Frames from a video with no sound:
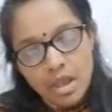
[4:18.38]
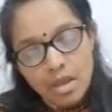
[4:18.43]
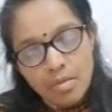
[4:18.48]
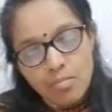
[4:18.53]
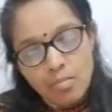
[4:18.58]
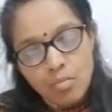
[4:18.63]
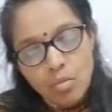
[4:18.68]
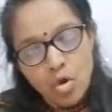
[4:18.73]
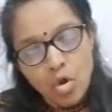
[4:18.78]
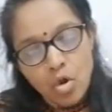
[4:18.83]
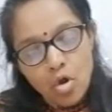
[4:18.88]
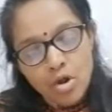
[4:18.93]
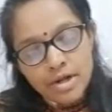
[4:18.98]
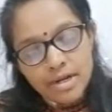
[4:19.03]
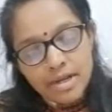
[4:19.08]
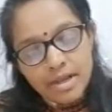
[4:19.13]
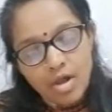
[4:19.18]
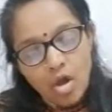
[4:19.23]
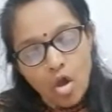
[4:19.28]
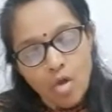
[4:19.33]

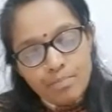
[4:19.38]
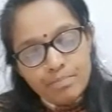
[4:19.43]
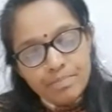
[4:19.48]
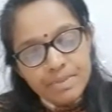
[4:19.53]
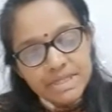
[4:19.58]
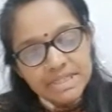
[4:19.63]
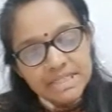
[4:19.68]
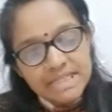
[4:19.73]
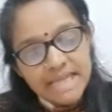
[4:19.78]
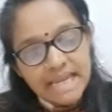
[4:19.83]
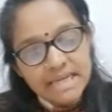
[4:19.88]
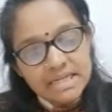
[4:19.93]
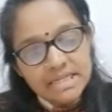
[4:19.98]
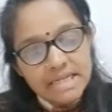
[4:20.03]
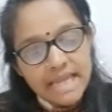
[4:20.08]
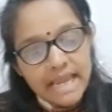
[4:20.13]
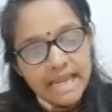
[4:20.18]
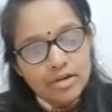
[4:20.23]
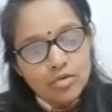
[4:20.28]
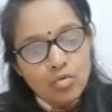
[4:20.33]
More
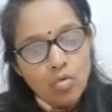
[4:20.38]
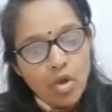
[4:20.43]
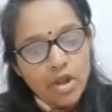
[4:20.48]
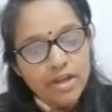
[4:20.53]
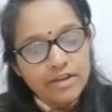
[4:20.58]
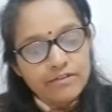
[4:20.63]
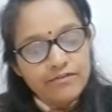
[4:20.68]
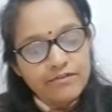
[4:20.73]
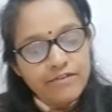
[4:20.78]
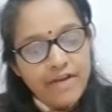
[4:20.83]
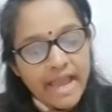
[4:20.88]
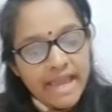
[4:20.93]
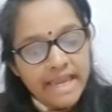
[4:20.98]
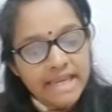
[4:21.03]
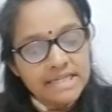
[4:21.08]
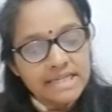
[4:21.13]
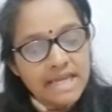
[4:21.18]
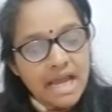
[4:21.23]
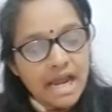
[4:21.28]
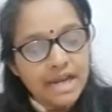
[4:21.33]
competent and
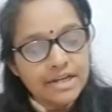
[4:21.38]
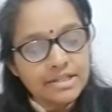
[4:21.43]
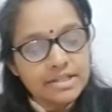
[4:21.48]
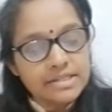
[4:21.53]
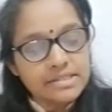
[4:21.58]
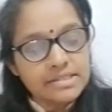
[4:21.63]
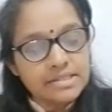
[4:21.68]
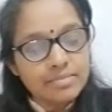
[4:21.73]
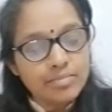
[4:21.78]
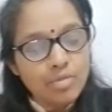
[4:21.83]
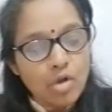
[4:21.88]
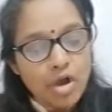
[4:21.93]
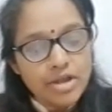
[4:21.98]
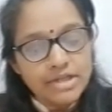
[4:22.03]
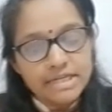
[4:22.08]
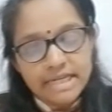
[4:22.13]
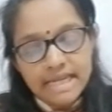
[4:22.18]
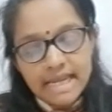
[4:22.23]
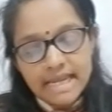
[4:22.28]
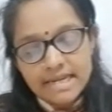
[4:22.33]
qualified are the
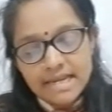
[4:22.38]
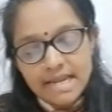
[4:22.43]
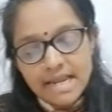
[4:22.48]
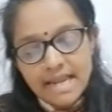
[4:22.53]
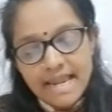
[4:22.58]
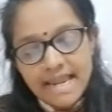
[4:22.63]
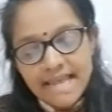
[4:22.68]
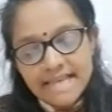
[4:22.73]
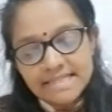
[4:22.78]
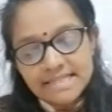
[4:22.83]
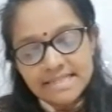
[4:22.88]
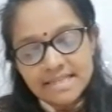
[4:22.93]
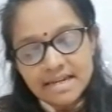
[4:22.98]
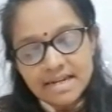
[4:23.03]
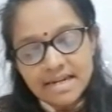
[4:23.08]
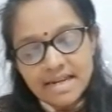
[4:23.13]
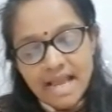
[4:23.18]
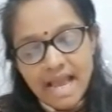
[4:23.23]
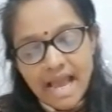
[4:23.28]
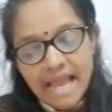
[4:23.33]
subordinate,
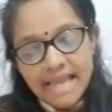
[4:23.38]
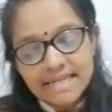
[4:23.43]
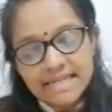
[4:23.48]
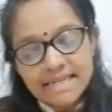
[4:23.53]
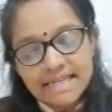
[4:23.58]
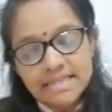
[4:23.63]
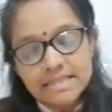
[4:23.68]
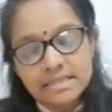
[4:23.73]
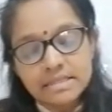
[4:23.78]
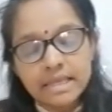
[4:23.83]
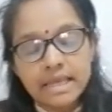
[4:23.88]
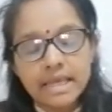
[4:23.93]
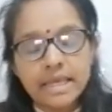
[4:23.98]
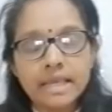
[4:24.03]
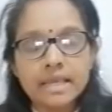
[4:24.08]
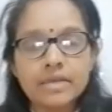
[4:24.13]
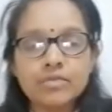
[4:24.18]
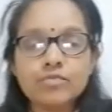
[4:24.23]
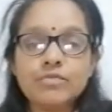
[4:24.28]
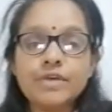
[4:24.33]
lesser guidance
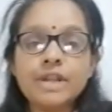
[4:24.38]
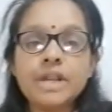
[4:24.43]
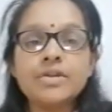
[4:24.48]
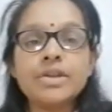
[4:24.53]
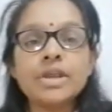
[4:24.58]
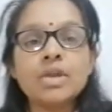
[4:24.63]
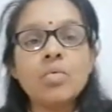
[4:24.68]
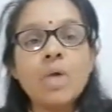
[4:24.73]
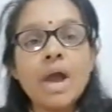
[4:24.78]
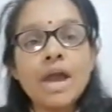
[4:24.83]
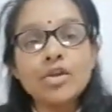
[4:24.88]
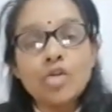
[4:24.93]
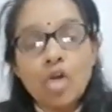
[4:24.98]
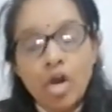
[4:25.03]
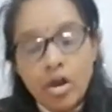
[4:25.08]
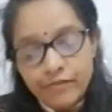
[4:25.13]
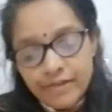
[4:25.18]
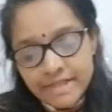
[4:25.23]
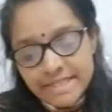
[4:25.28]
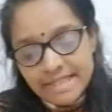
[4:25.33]
they will require.
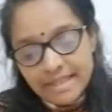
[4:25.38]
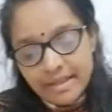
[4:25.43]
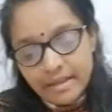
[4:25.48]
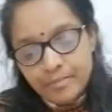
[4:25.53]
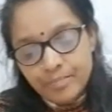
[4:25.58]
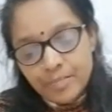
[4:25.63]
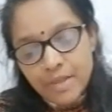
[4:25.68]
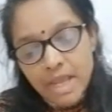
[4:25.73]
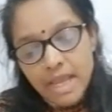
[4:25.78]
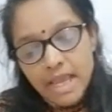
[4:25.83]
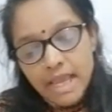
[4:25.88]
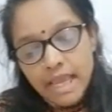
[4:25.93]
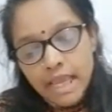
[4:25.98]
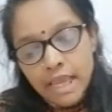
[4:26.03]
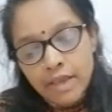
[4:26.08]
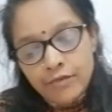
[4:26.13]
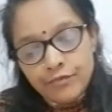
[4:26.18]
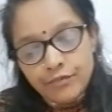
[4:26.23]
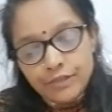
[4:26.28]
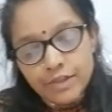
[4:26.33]
Obviously,
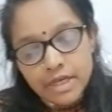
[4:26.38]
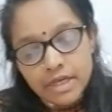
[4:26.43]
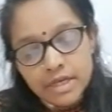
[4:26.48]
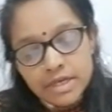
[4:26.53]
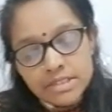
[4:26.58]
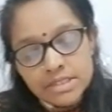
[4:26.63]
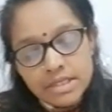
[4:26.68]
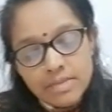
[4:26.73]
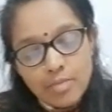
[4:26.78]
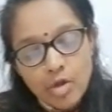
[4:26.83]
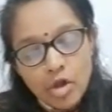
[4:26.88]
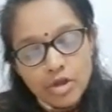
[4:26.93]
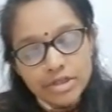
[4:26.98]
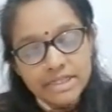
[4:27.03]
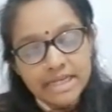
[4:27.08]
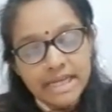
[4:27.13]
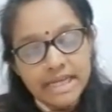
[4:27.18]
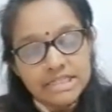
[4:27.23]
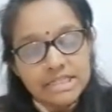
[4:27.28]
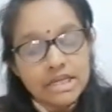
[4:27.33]
if the
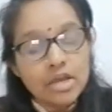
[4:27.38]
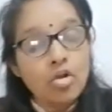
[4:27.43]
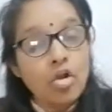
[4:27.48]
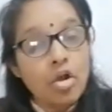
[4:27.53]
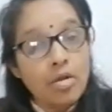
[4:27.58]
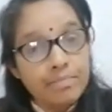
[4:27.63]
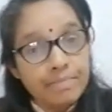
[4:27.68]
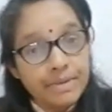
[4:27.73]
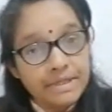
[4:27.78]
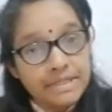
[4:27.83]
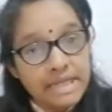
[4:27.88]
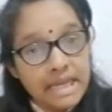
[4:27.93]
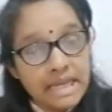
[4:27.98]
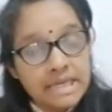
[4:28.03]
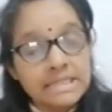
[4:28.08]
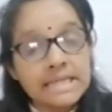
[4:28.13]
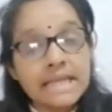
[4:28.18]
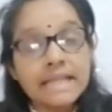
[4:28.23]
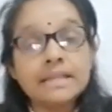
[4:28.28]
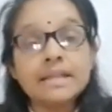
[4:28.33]
subordinates are
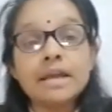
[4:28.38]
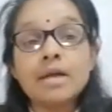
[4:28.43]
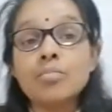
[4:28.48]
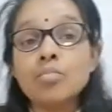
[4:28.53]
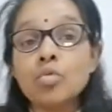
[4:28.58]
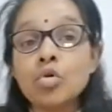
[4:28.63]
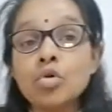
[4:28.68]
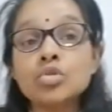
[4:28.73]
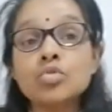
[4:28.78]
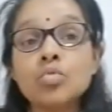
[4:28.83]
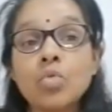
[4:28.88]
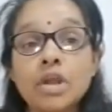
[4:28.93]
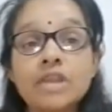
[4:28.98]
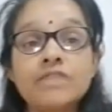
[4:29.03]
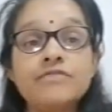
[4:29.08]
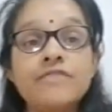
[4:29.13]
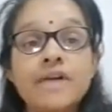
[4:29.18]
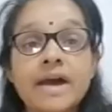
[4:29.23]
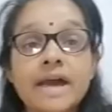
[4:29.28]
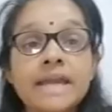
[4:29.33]
competent and they are more
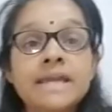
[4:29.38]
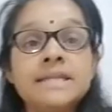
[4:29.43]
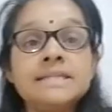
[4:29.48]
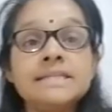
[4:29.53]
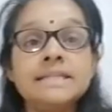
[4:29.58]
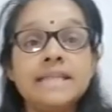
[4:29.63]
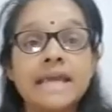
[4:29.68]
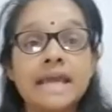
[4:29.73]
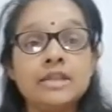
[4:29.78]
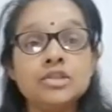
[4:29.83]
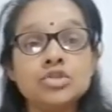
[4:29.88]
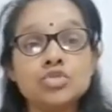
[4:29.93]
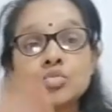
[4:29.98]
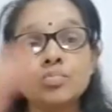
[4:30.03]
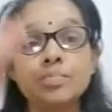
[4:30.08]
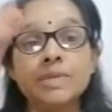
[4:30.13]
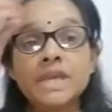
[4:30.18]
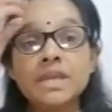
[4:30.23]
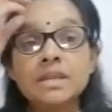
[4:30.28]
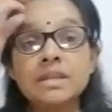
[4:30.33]
qualified, then
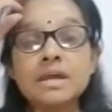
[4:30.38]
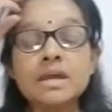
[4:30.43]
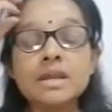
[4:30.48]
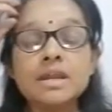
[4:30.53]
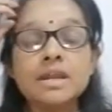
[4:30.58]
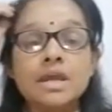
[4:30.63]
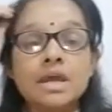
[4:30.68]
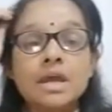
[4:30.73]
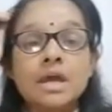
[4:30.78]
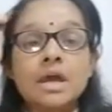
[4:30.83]
superior